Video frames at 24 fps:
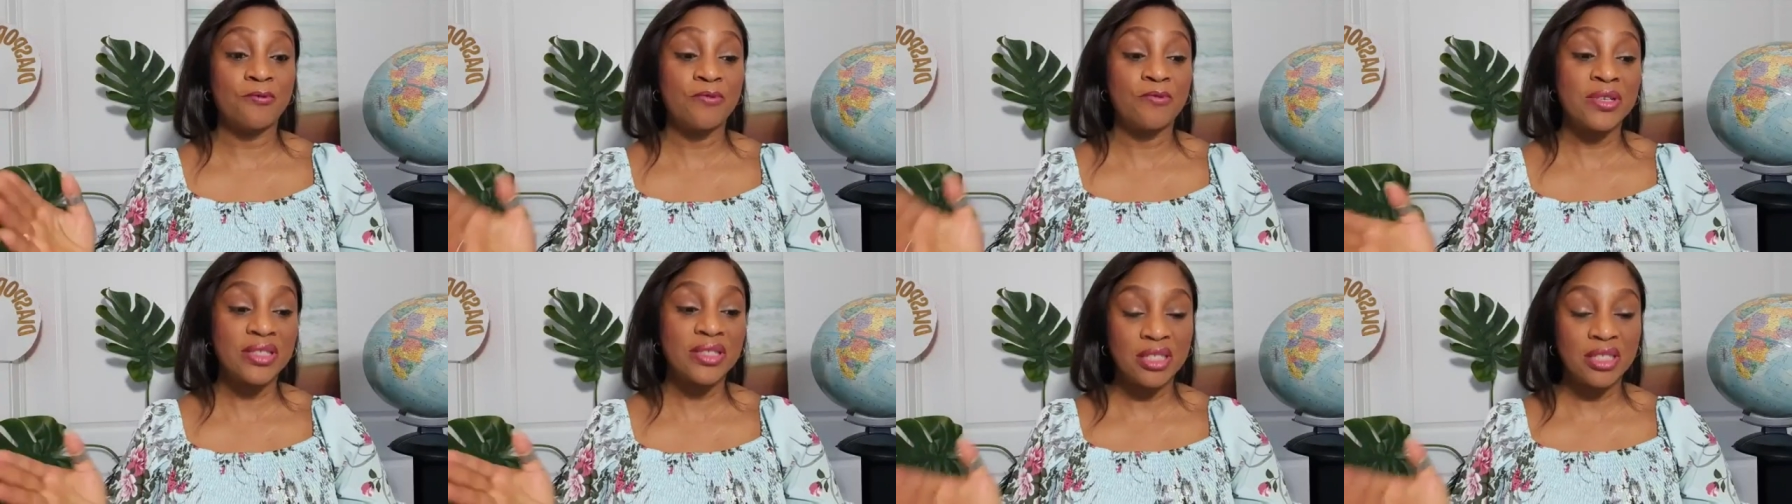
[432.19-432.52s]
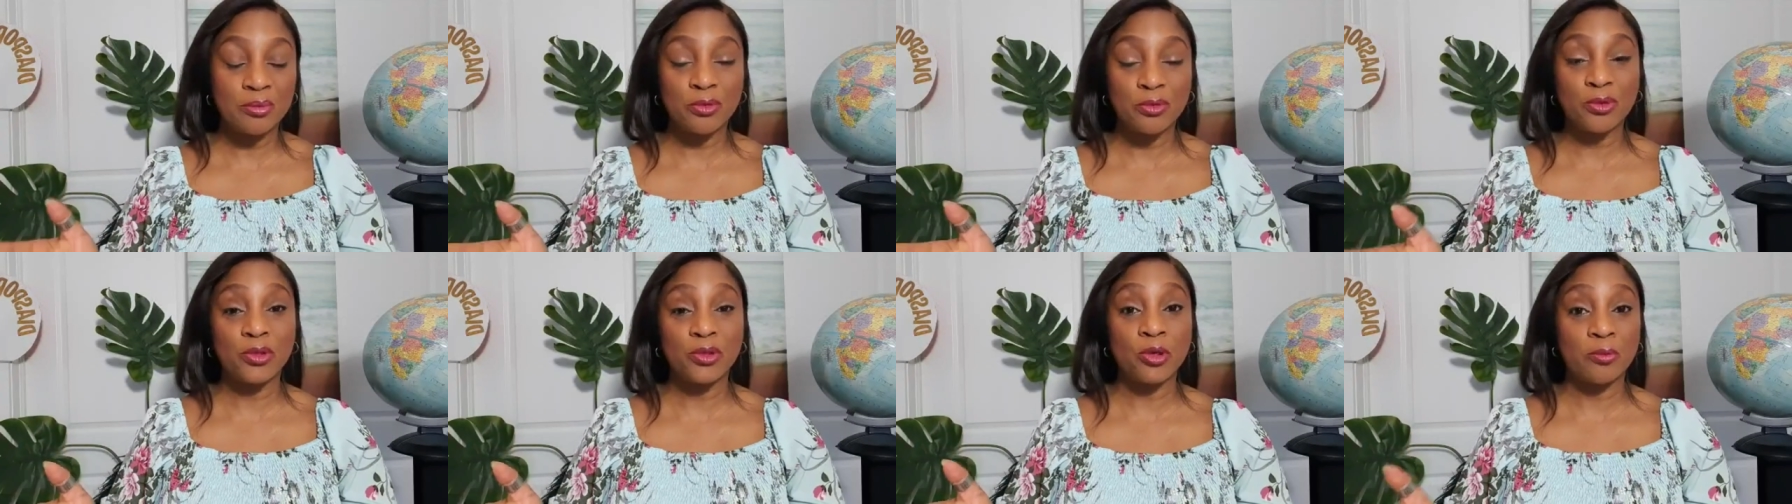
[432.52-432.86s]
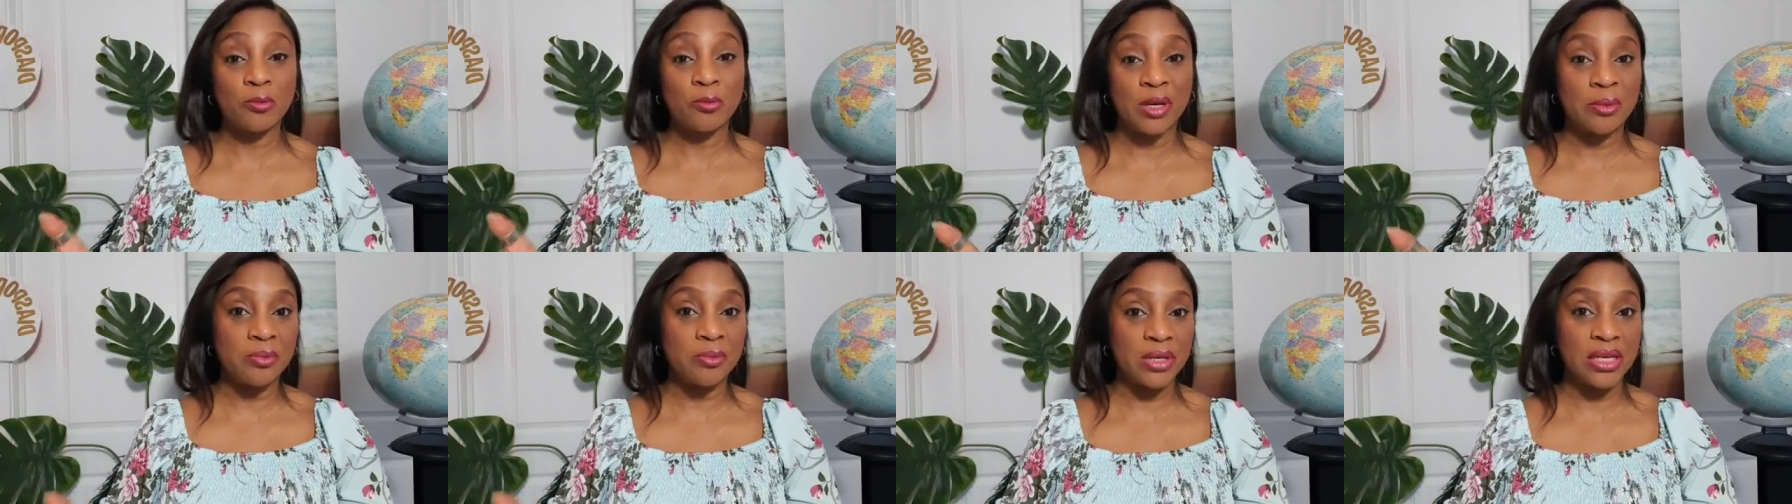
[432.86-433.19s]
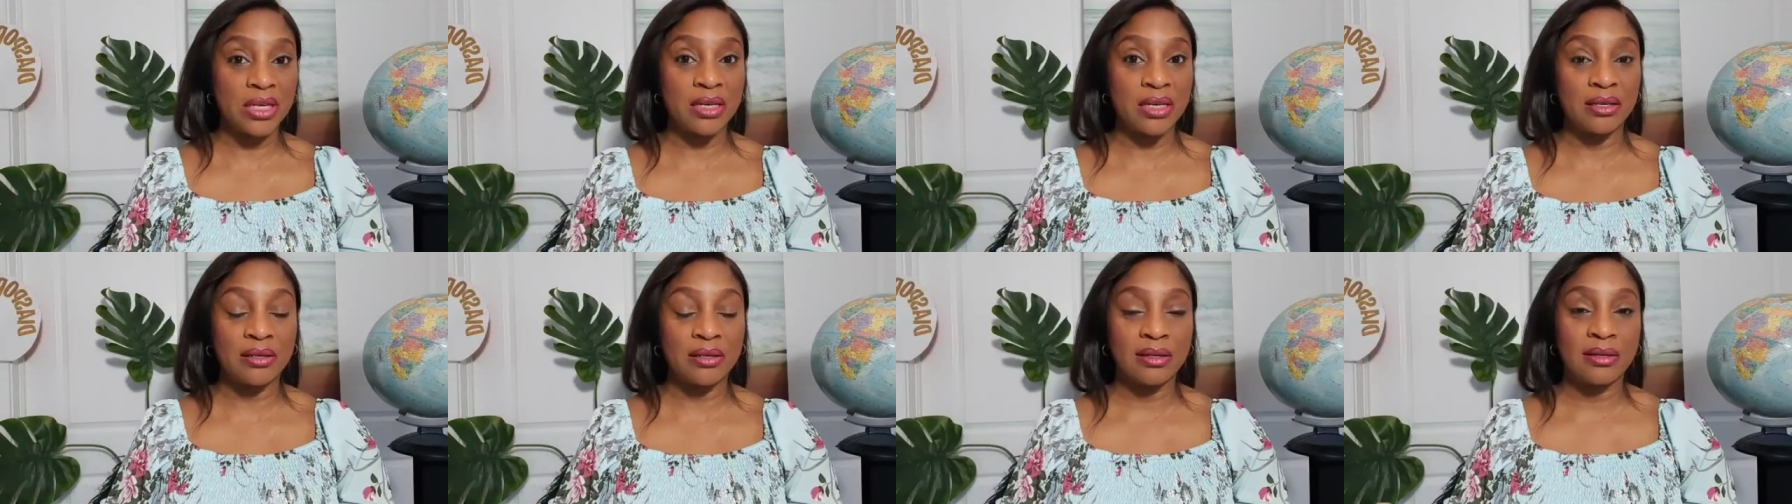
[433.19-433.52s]
reasonable human
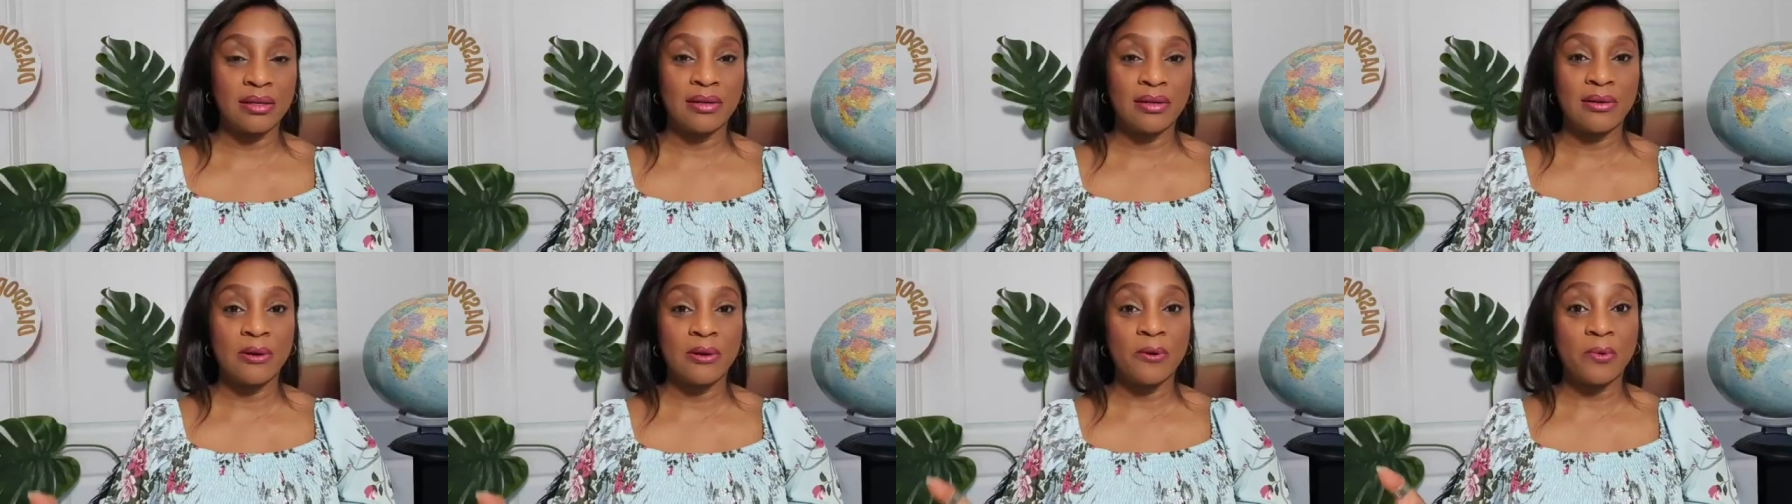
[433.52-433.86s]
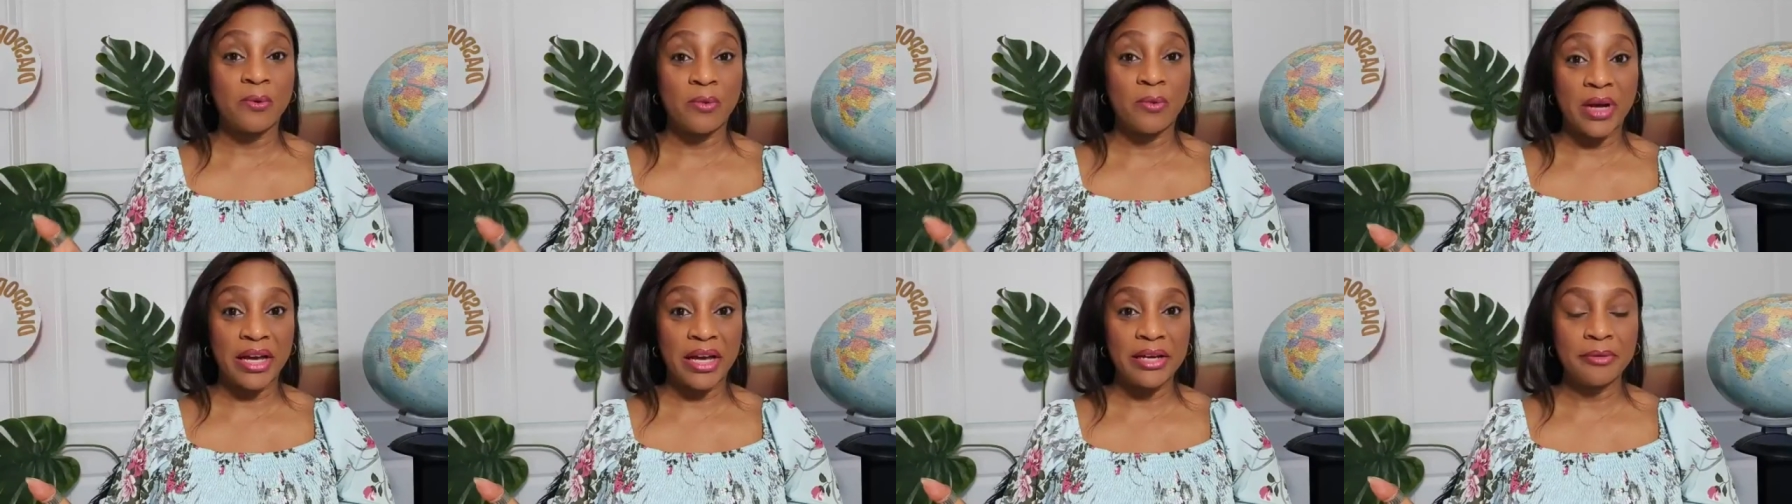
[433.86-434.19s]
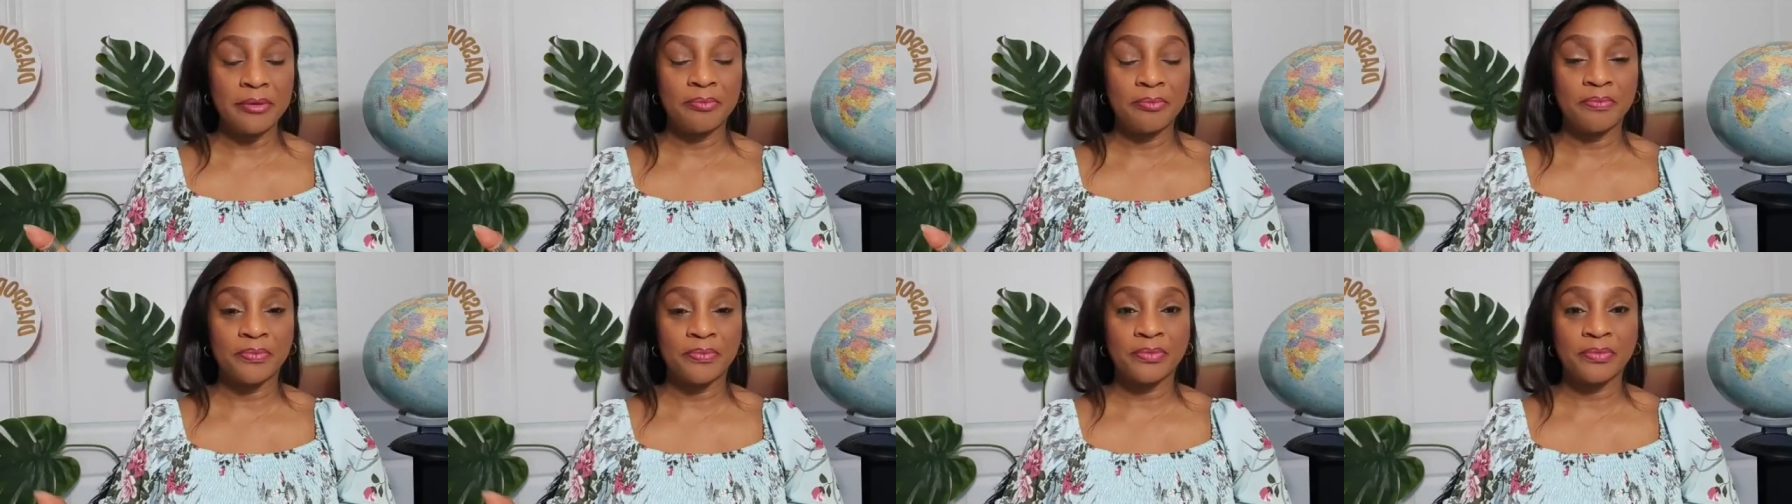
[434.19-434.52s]
being, right?